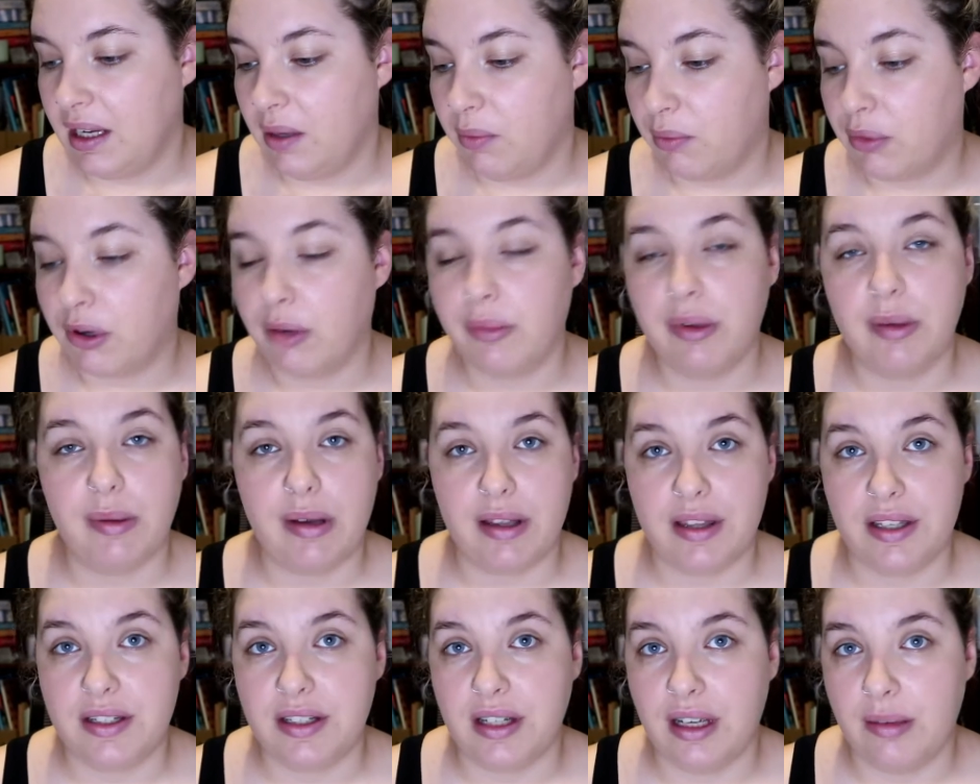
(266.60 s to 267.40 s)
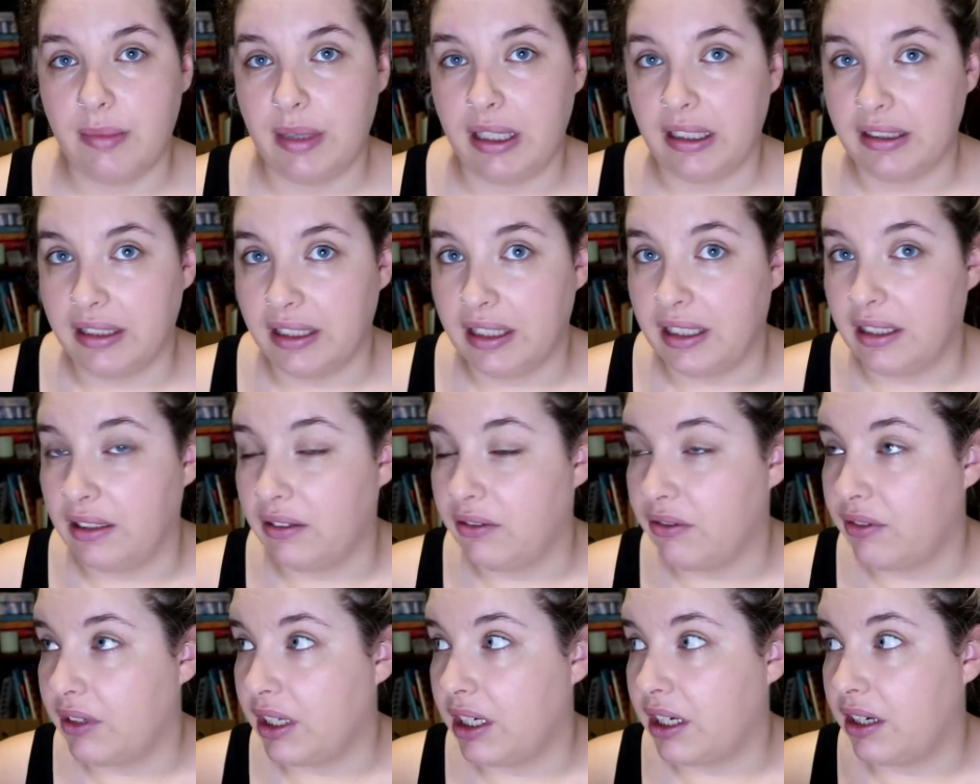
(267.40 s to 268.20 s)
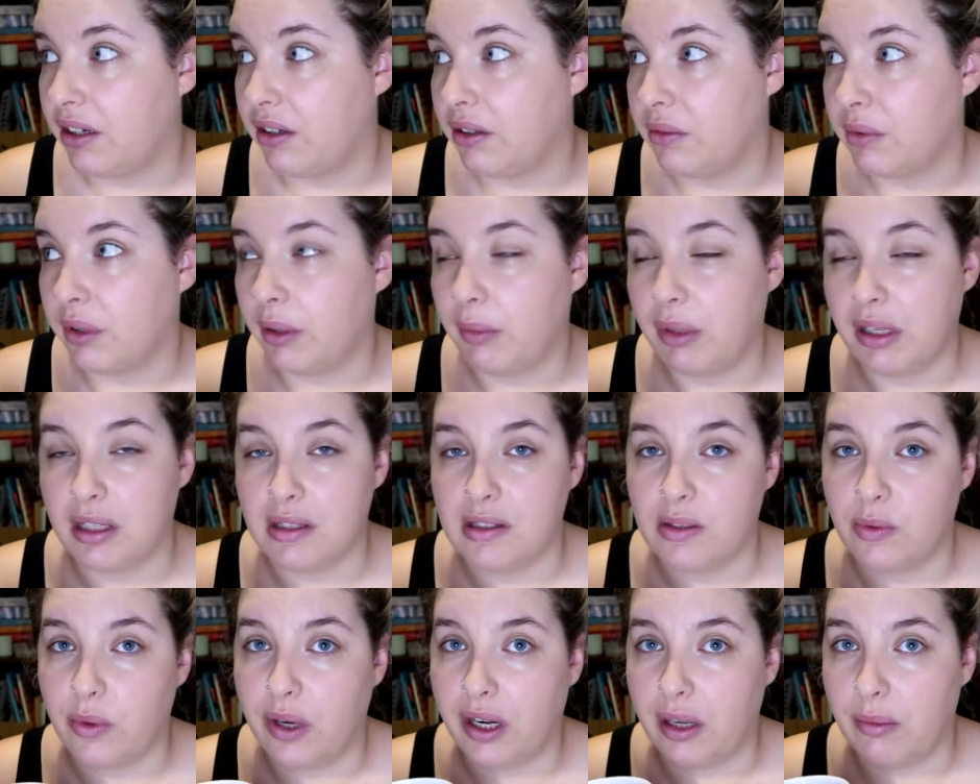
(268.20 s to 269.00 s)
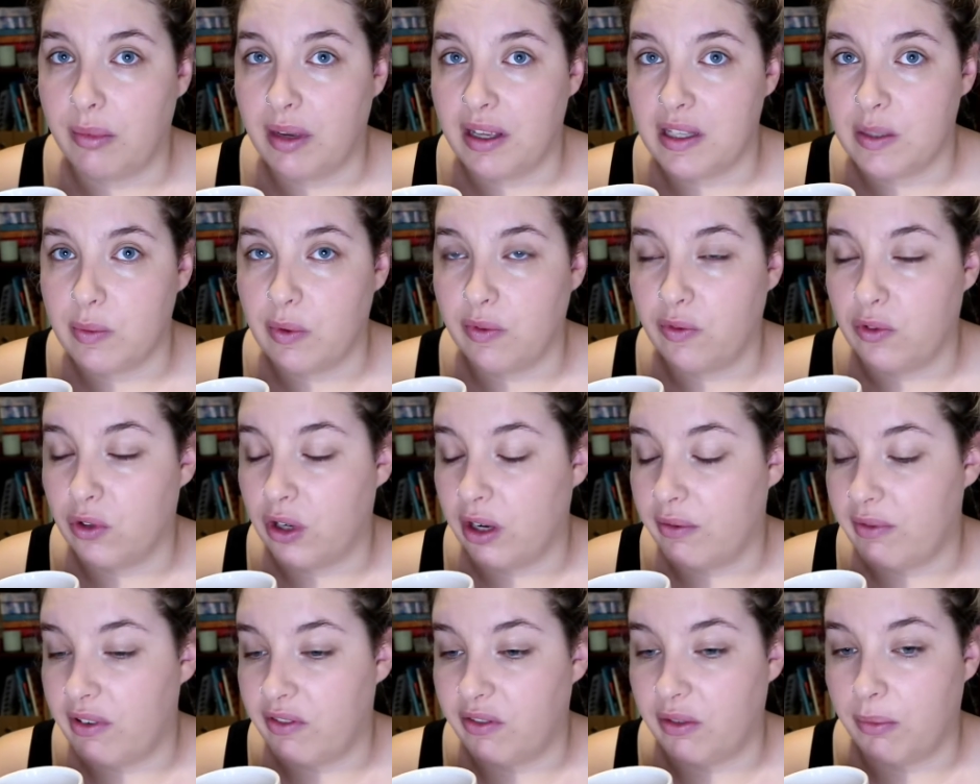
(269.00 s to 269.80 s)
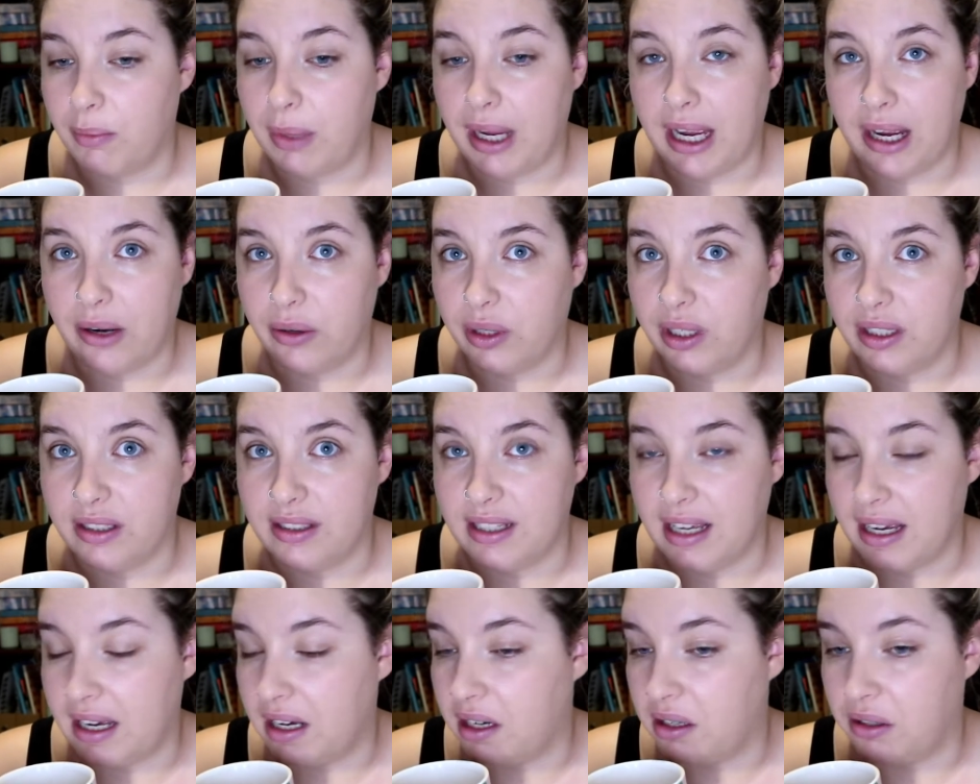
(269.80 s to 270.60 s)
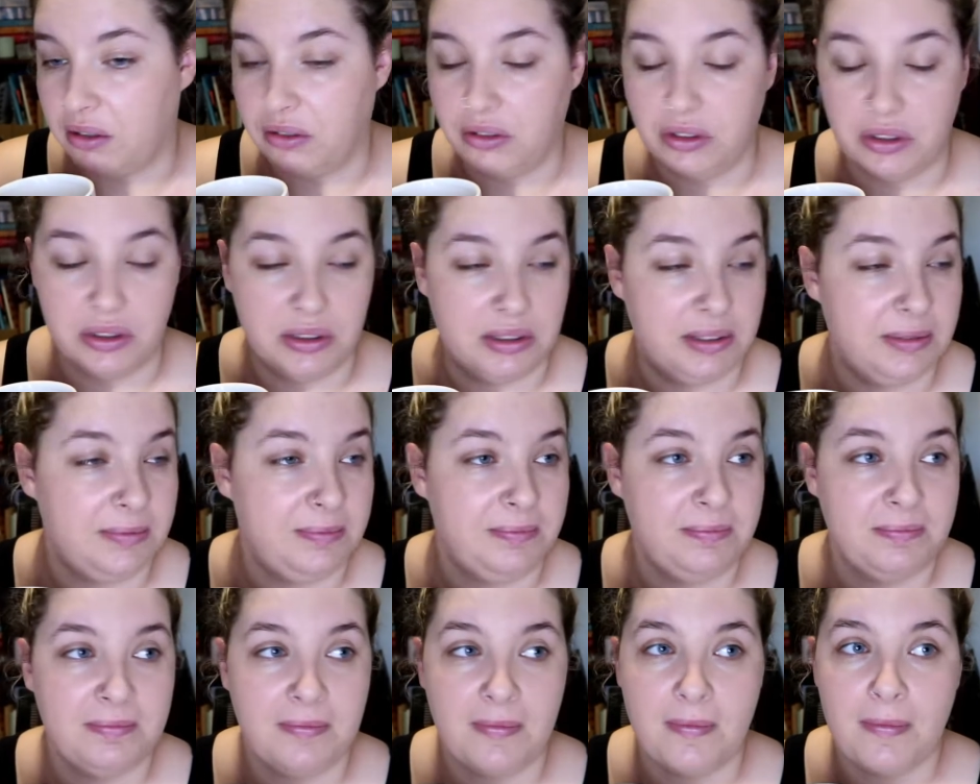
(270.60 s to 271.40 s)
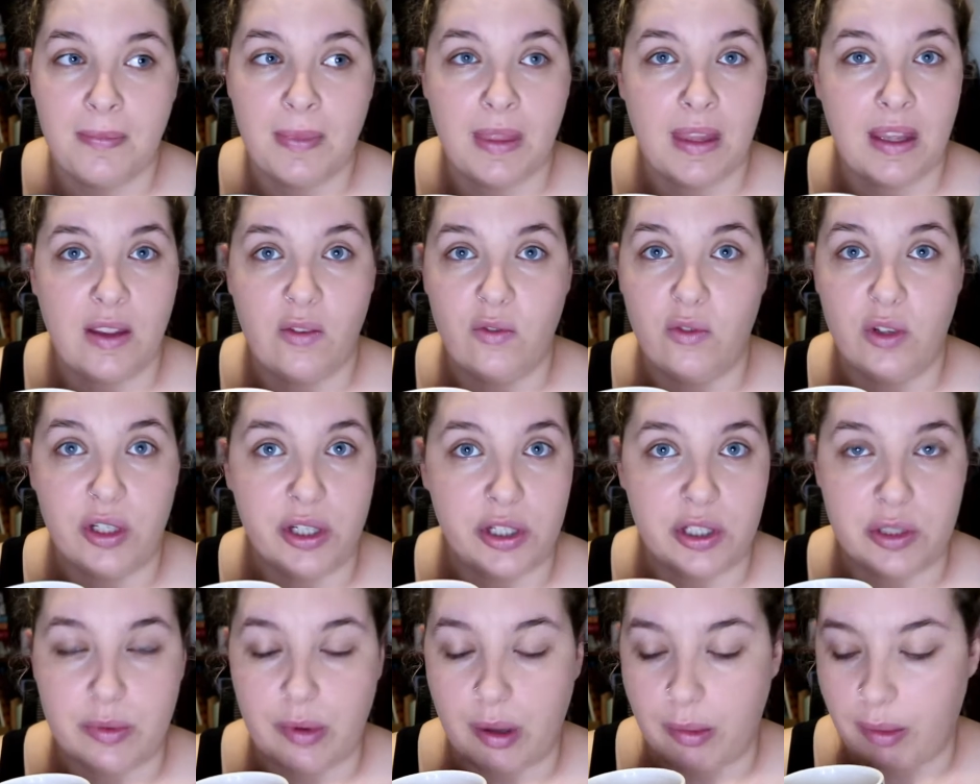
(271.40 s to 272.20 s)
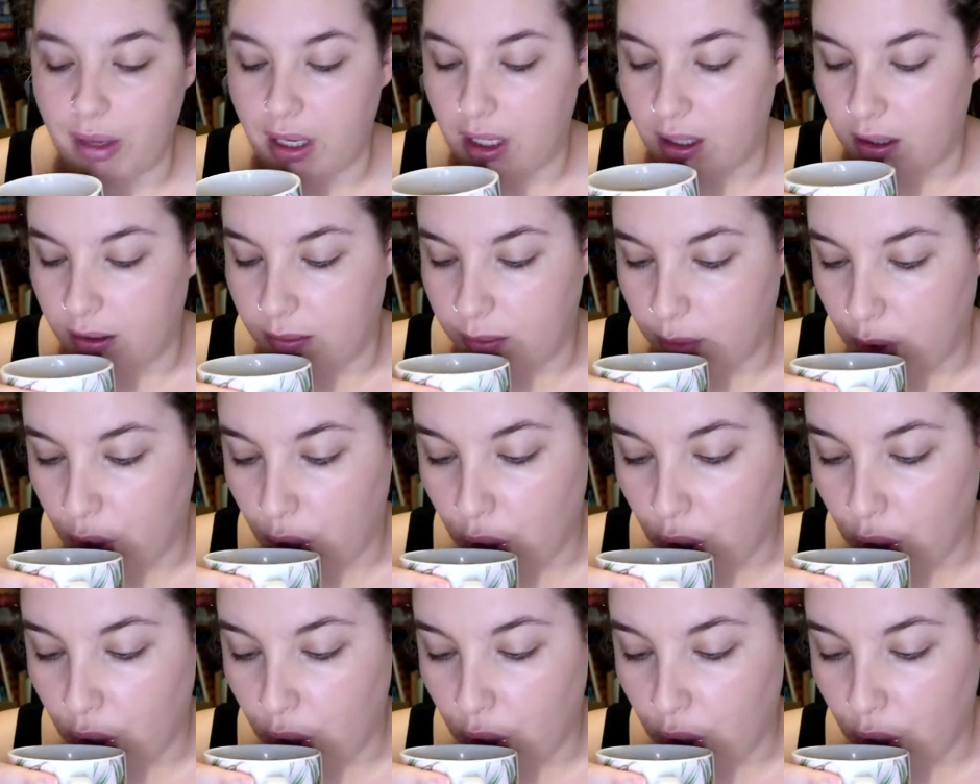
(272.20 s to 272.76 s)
Probably by the time I leave, and I don't want to be a sweaty mess before I'm even powdered down or finished my makeup.